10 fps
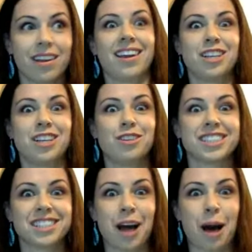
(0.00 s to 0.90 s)
And you
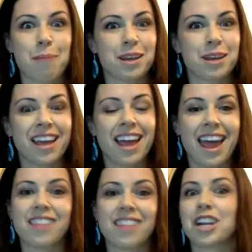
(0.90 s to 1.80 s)
just stop.
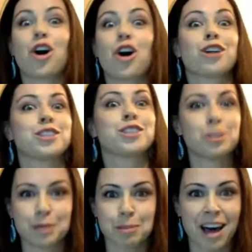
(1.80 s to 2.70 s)
And then a car
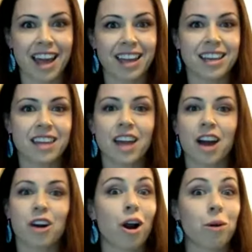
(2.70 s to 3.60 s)
zooms by, and
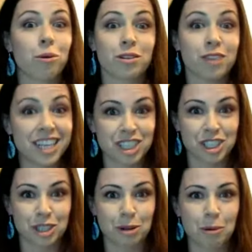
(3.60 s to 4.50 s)
that car would have
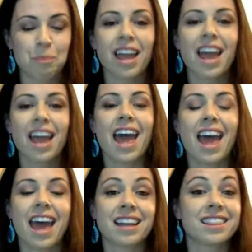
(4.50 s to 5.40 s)
hit you.
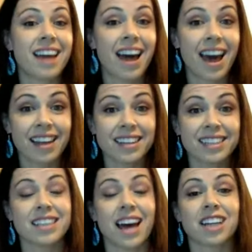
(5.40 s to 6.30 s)
And that
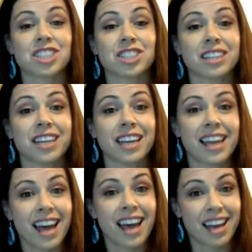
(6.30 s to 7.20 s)
is
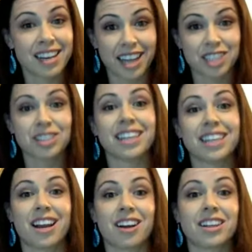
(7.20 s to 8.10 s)
actually a naturally
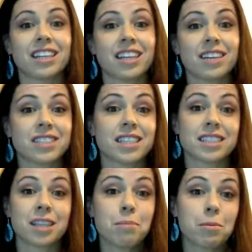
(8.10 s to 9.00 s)
inherited gift that
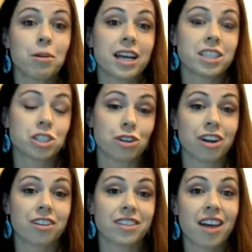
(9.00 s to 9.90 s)
some people have stronger than